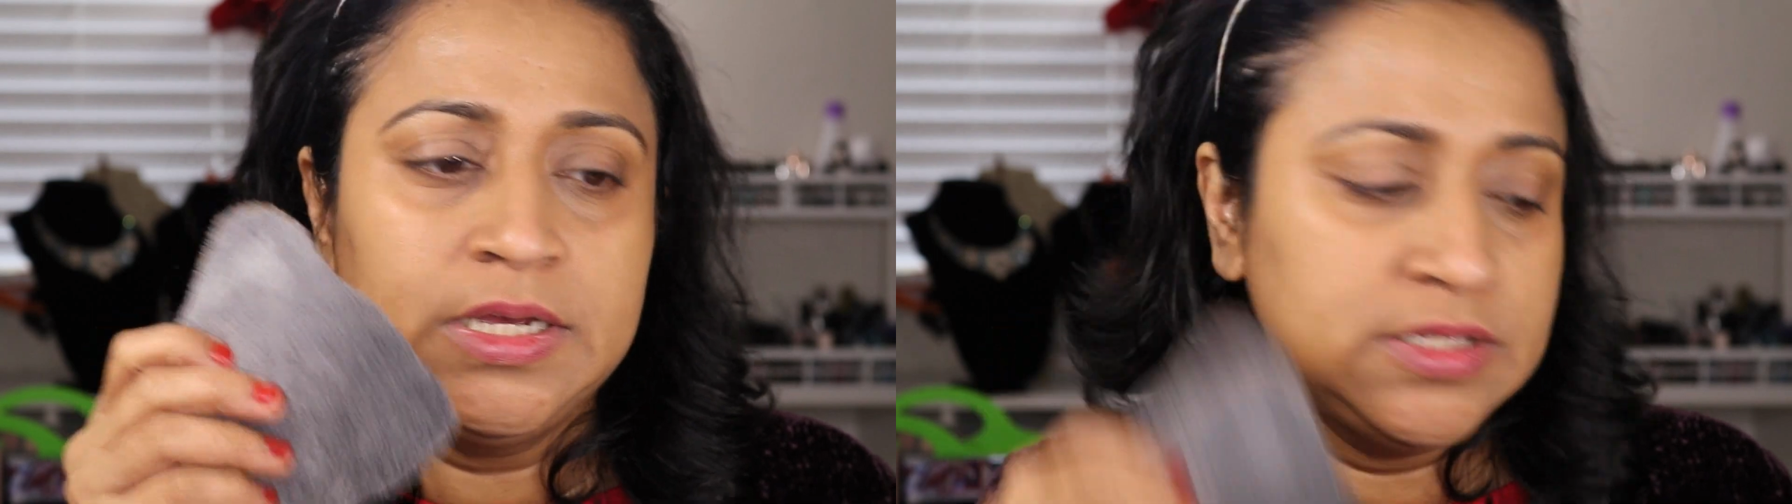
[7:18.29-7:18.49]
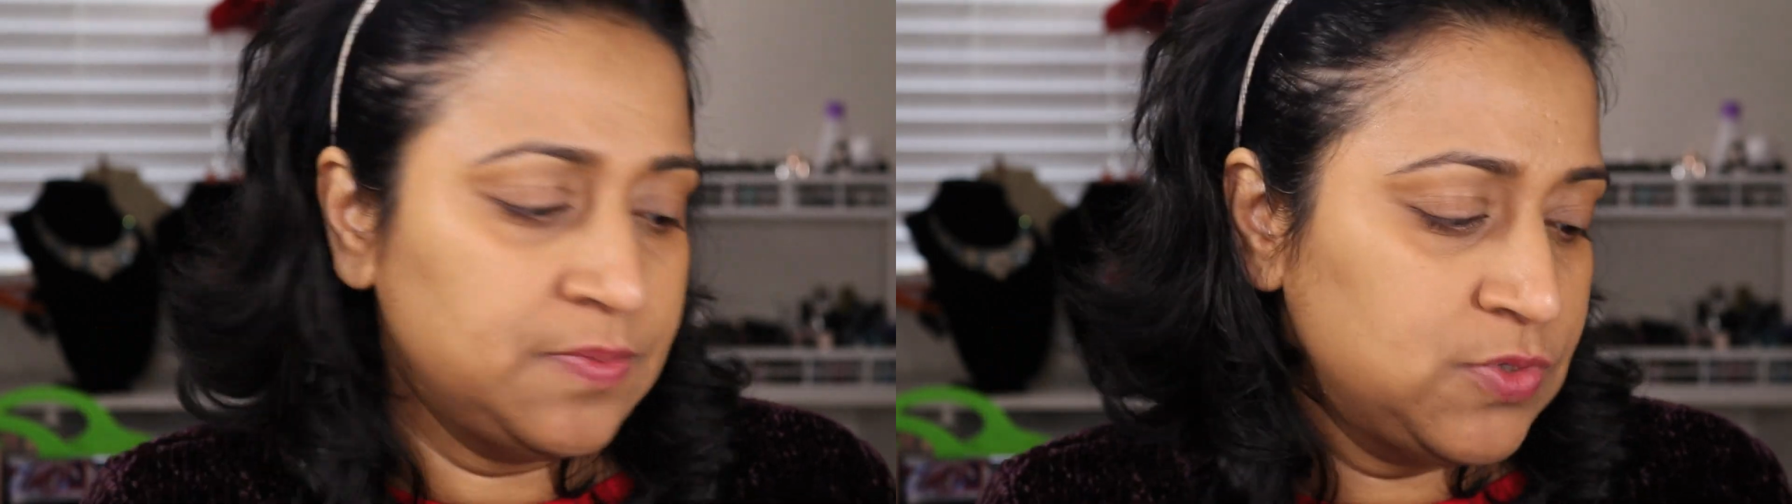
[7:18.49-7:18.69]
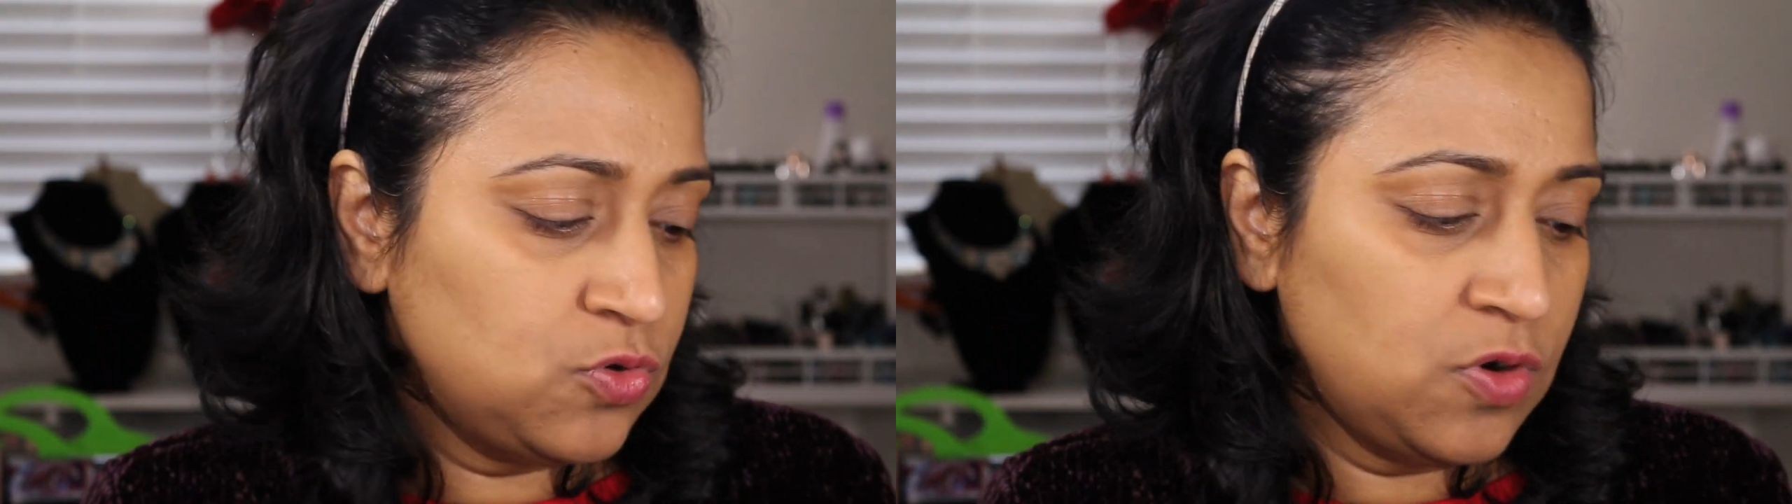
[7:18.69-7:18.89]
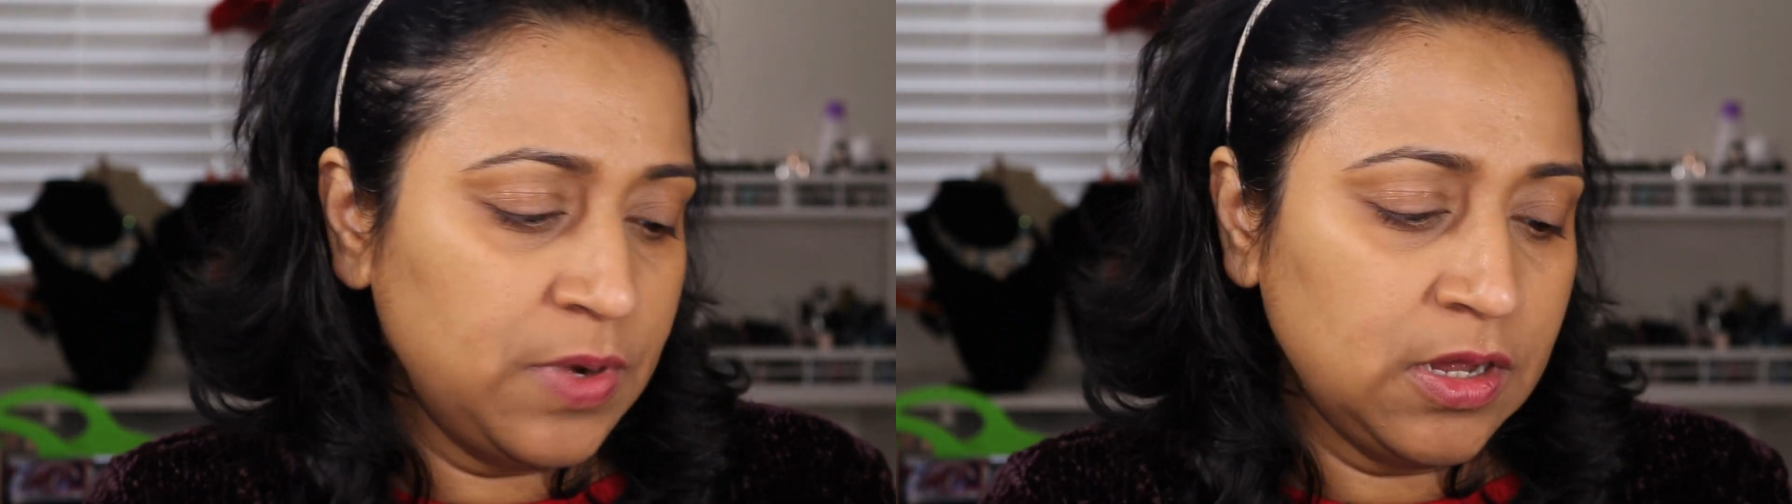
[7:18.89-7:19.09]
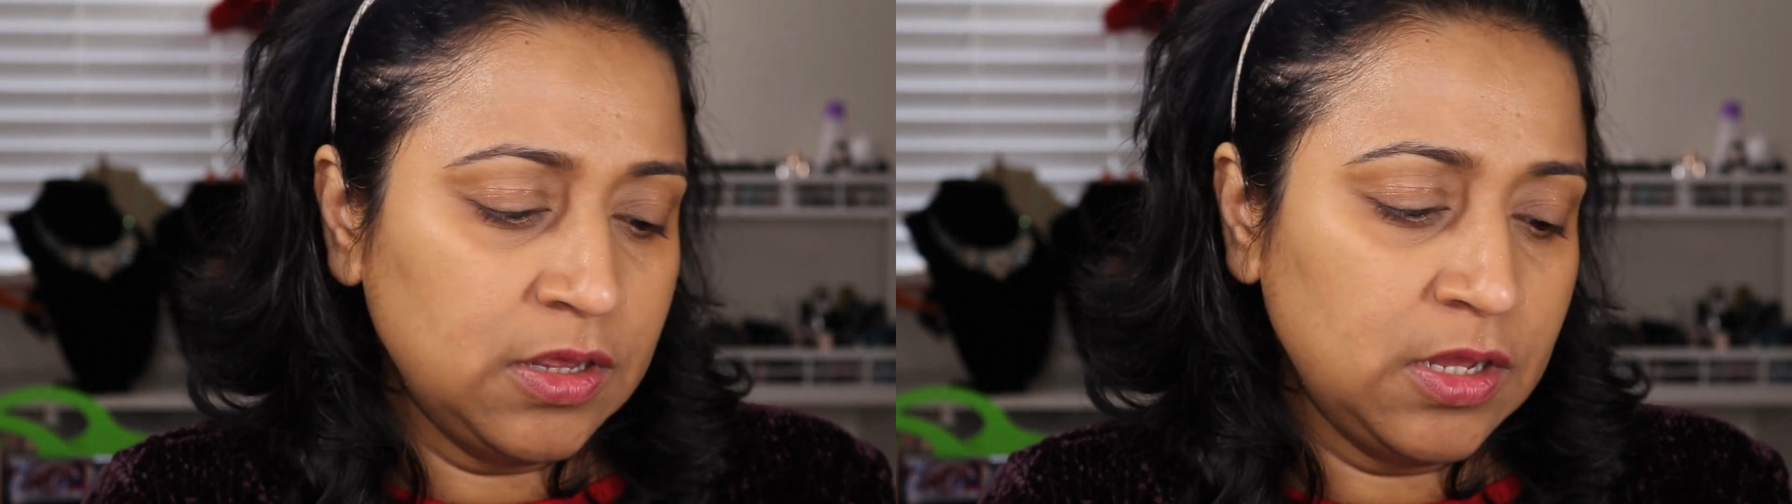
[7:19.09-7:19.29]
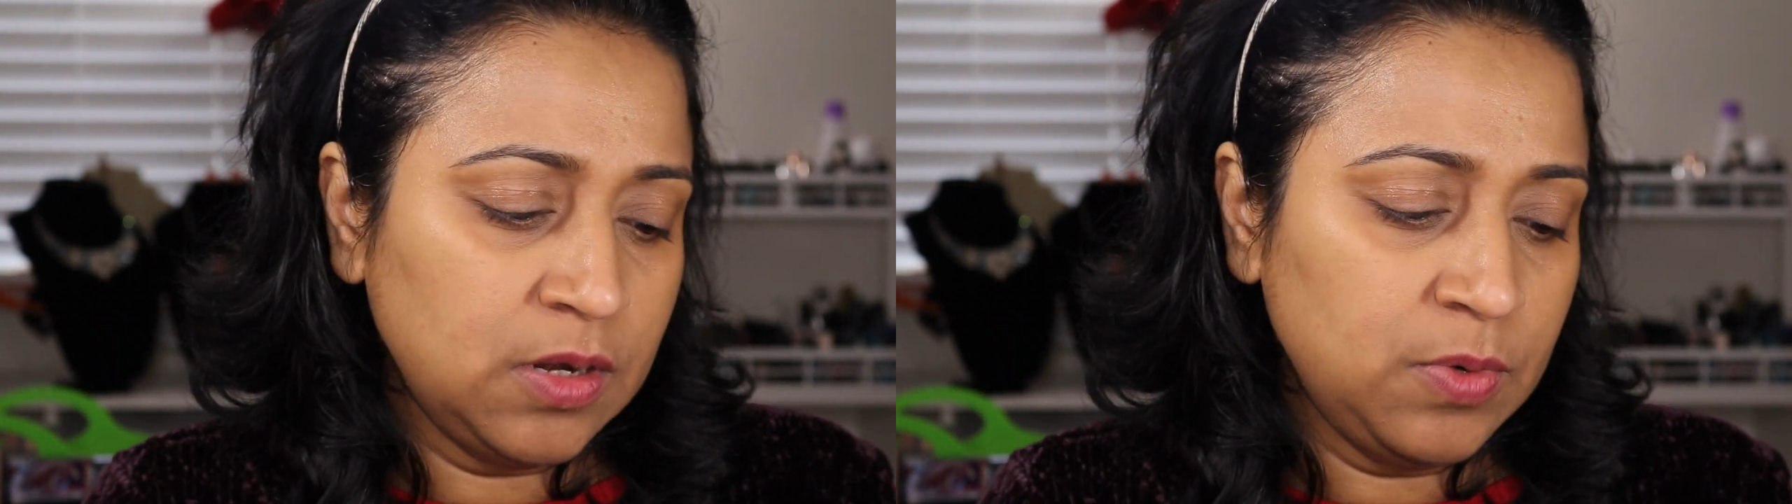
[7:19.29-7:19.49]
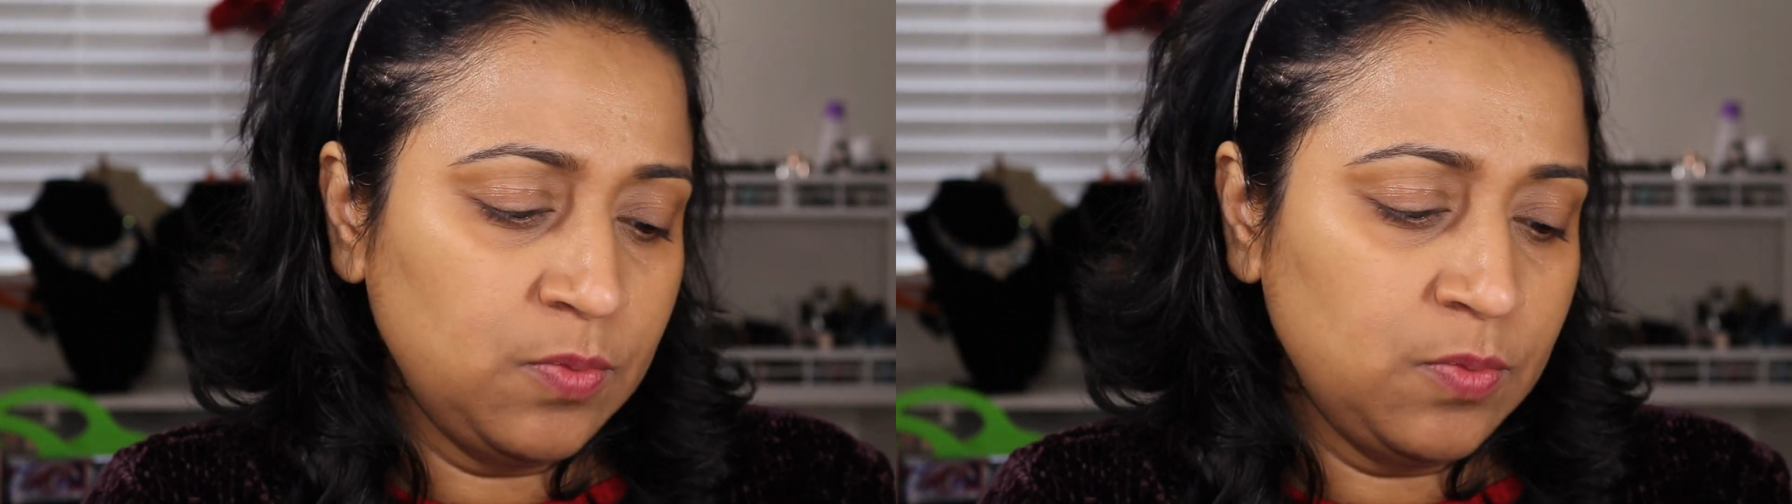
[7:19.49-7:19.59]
it's absorbing a little